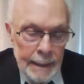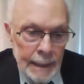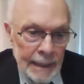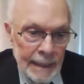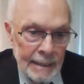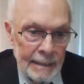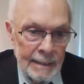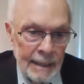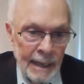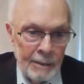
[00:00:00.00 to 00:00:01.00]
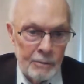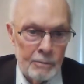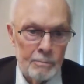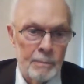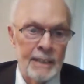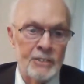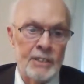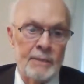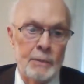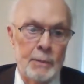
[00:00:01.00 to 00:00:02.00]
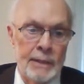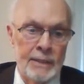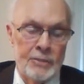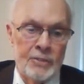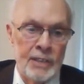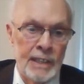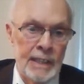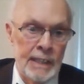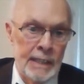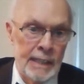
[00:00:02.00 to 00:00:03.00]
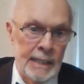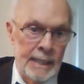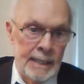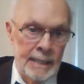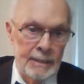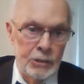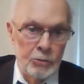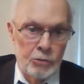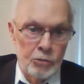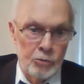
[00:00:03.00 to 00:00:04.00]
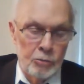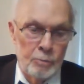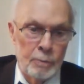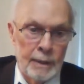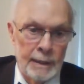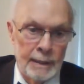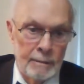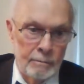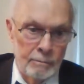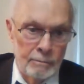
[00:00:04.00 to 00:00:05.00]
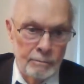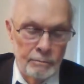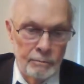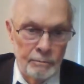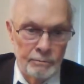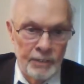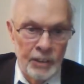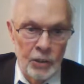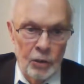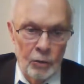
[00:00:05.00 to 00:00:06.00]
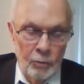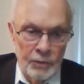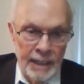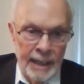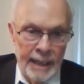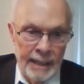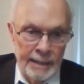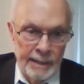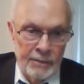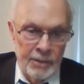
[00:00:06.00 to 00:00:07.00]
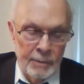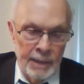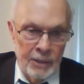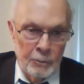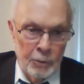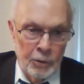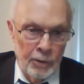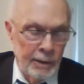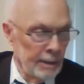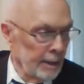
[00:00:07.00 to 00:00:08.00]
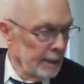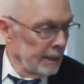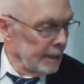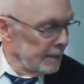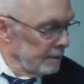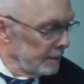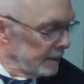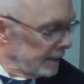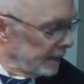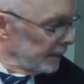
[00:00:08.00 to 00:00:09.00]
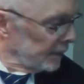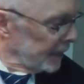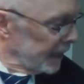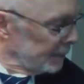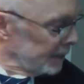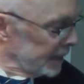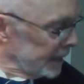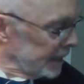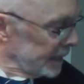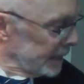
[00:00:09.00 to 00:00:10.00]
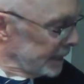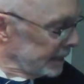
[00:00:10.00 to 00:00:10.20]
I imagine everyone has seen the YouTube video, the ad that CBS put on. The name of the